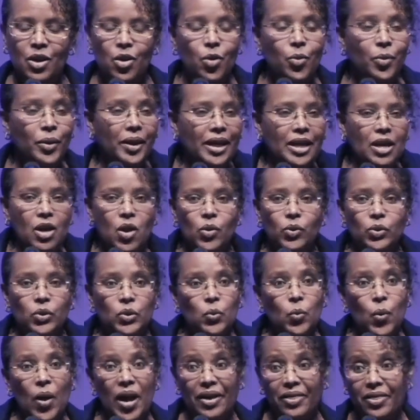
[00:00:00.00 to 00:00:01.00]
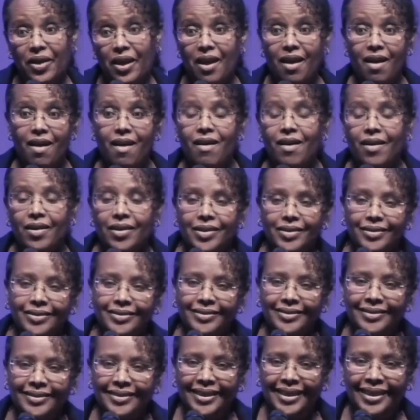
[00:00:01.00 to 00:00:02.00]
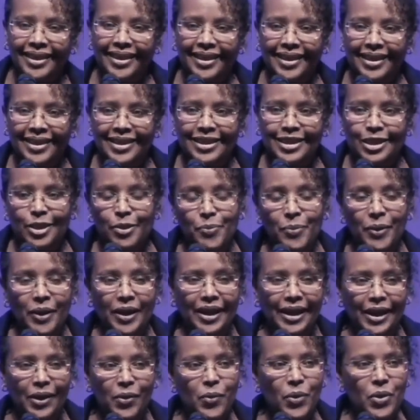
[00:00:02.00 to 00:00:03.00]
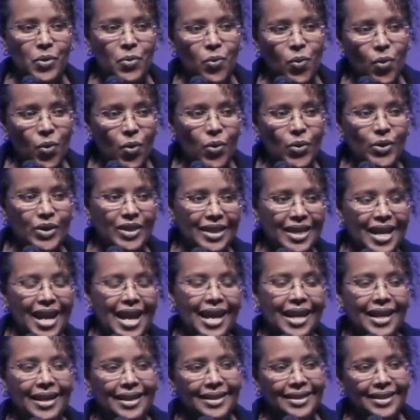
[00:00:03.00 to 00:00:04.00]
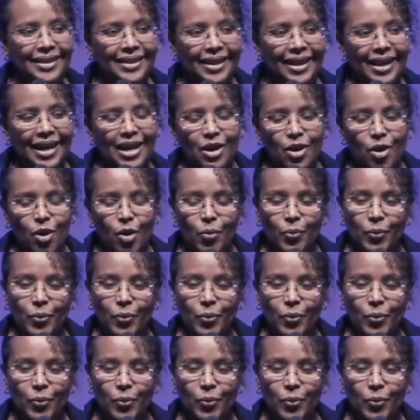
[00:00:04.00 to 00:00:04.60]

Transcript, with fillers: Nobody knows where they are. Typically, when wars end and